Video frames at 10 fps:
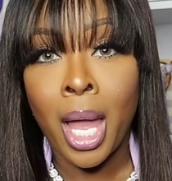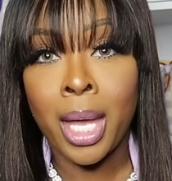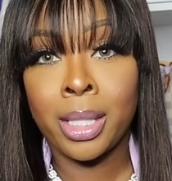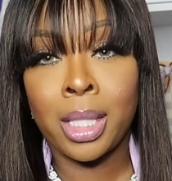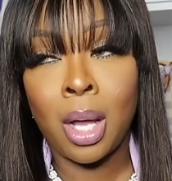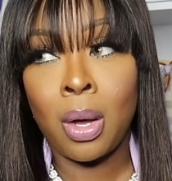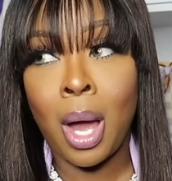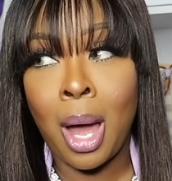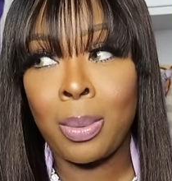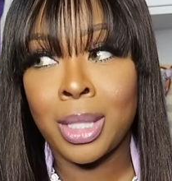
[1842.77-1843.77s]
and so
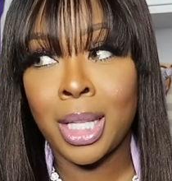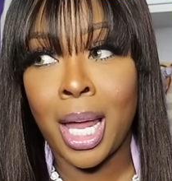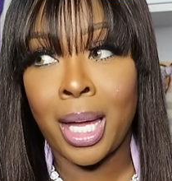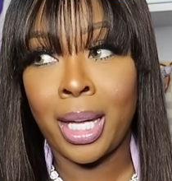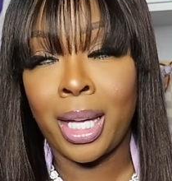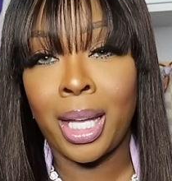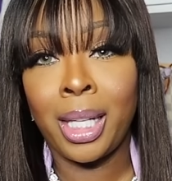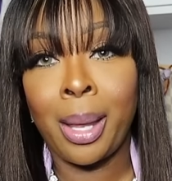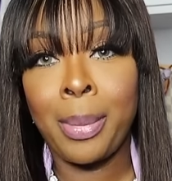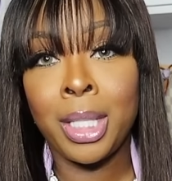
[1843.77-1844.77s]
I was like
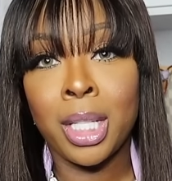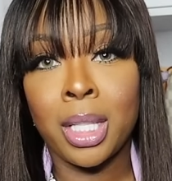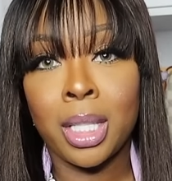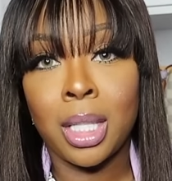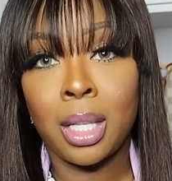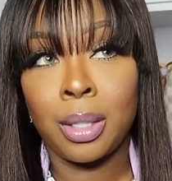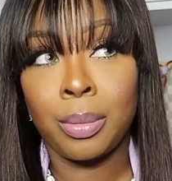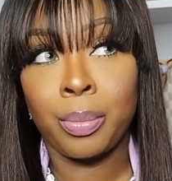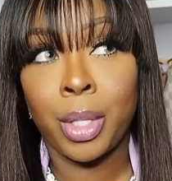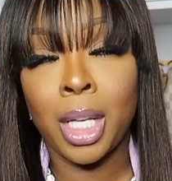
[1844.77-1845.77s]
let me just
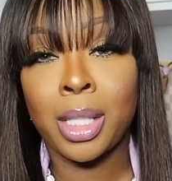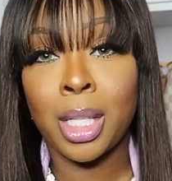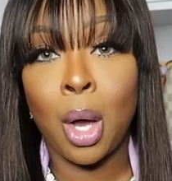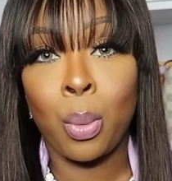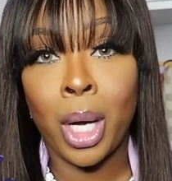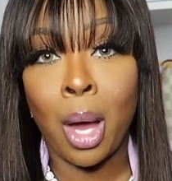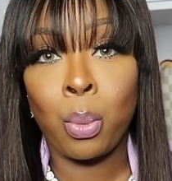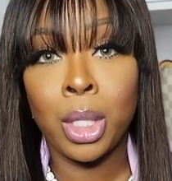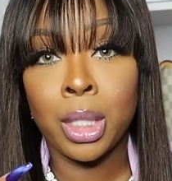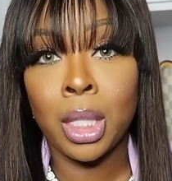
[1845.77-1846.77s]
and so when I
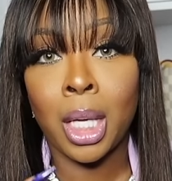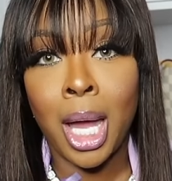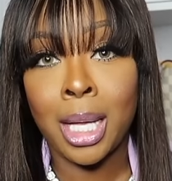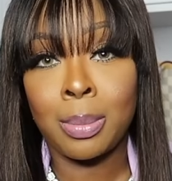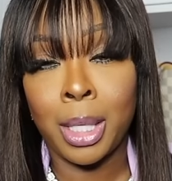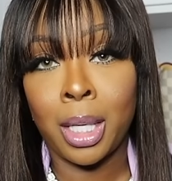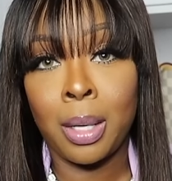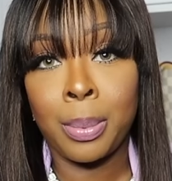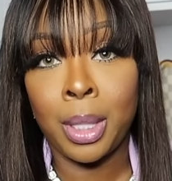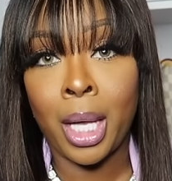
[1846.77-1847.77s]
went to the cosmetic
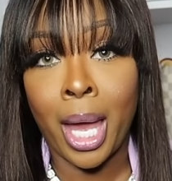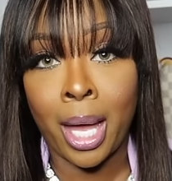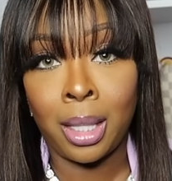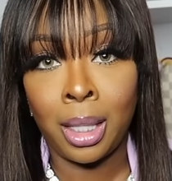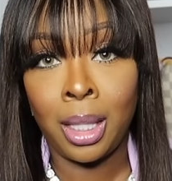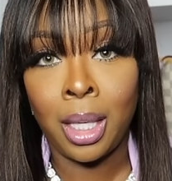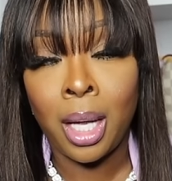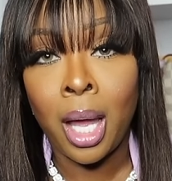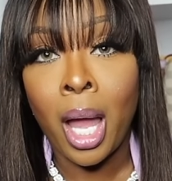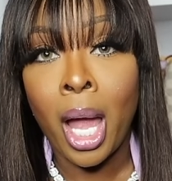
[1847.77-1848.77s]
company outlet
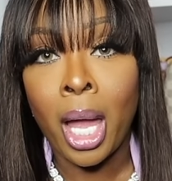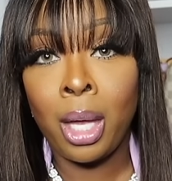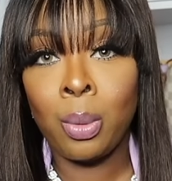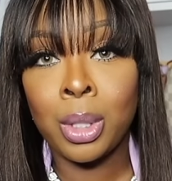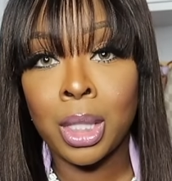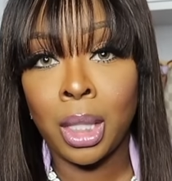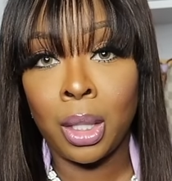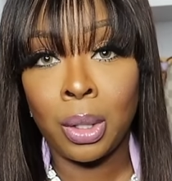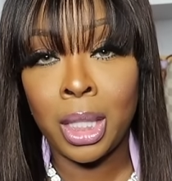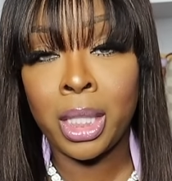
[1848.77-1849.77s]
it was
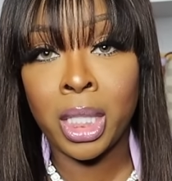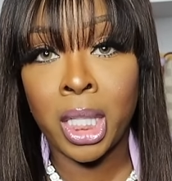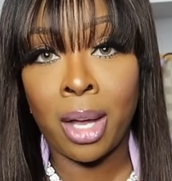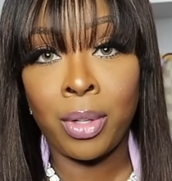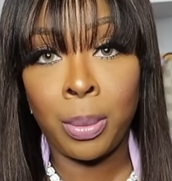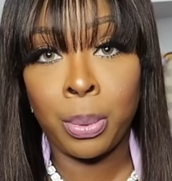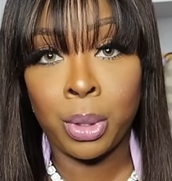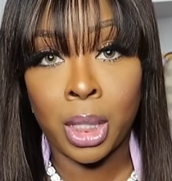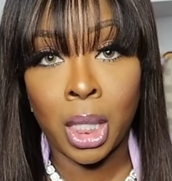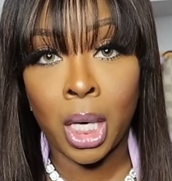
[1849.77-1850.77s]
literally
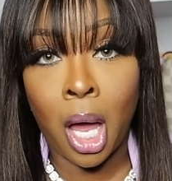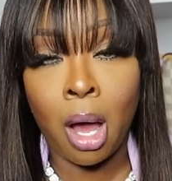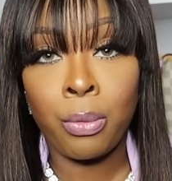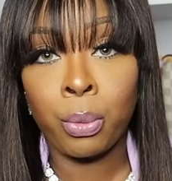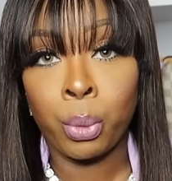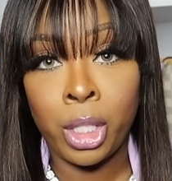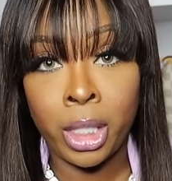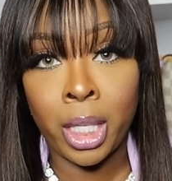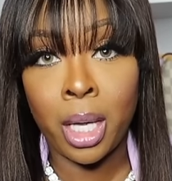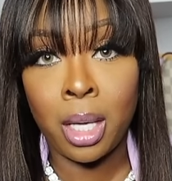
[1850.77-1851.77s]
70% off
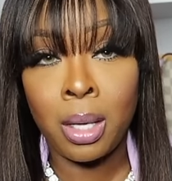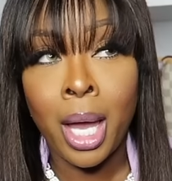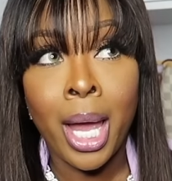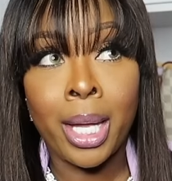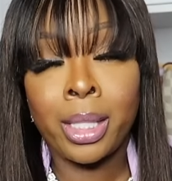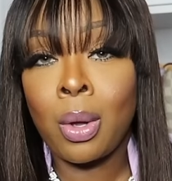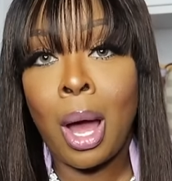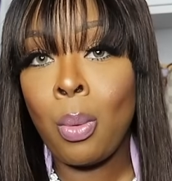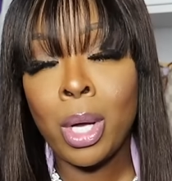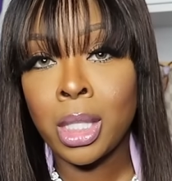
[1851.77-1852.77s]
retail and so
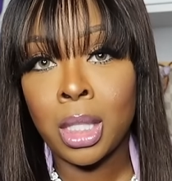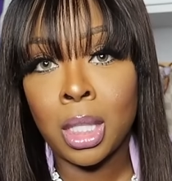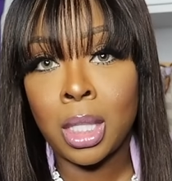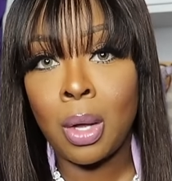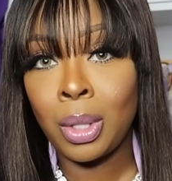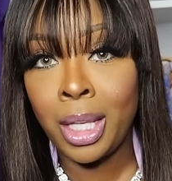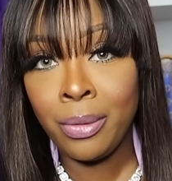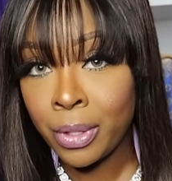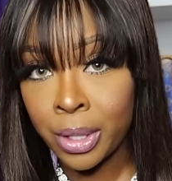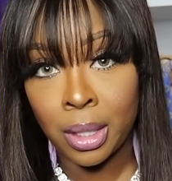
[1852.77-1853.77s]
I wasn't just gonna
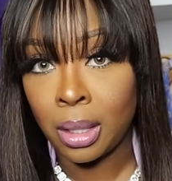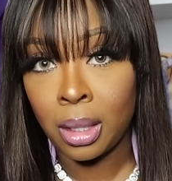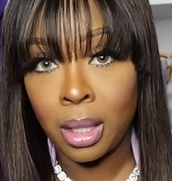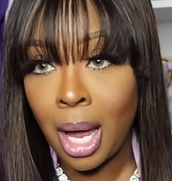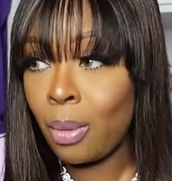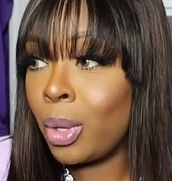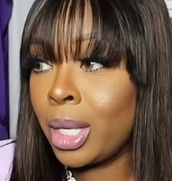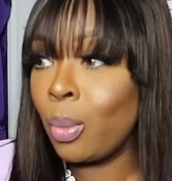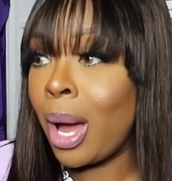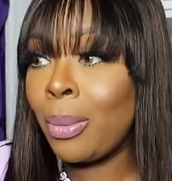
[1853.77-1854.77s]
leave it there I
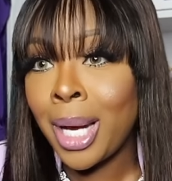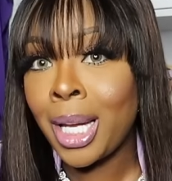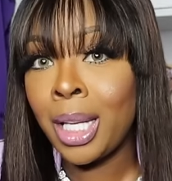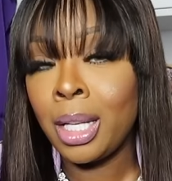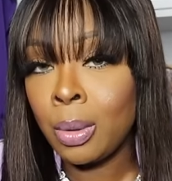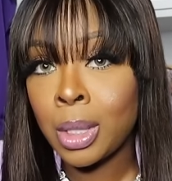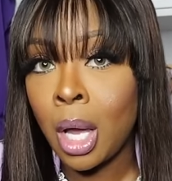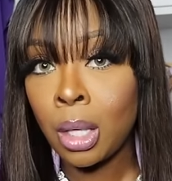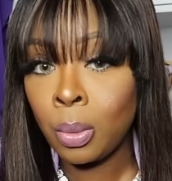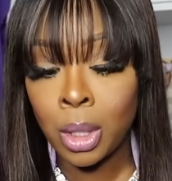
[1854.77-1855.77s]
would why would I and it was the
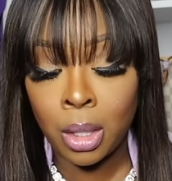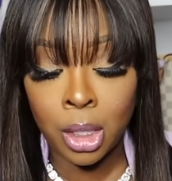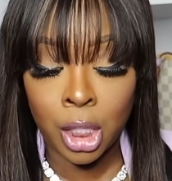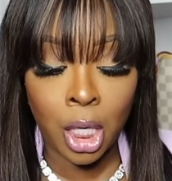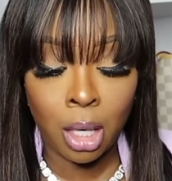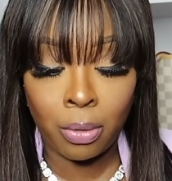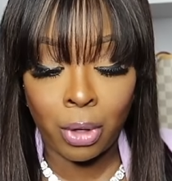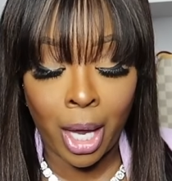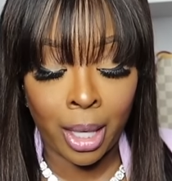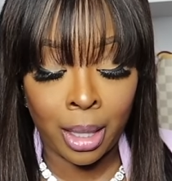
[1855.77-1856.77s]
only one on the shelf
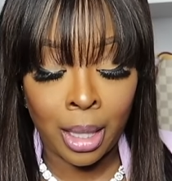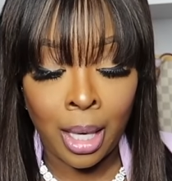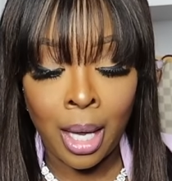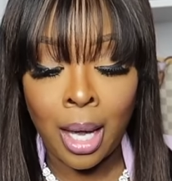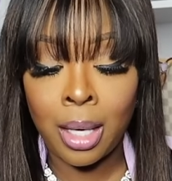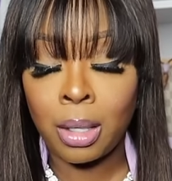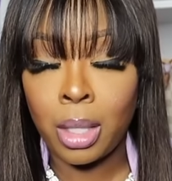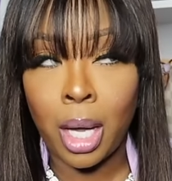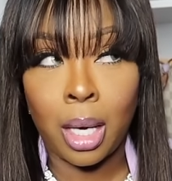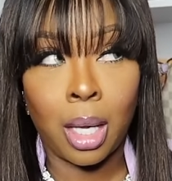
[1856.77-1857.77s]
like I know
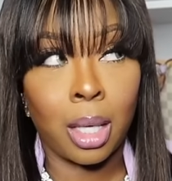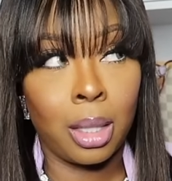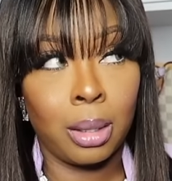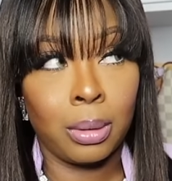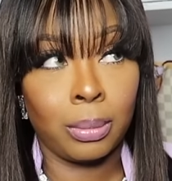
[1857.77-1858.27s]
y'all like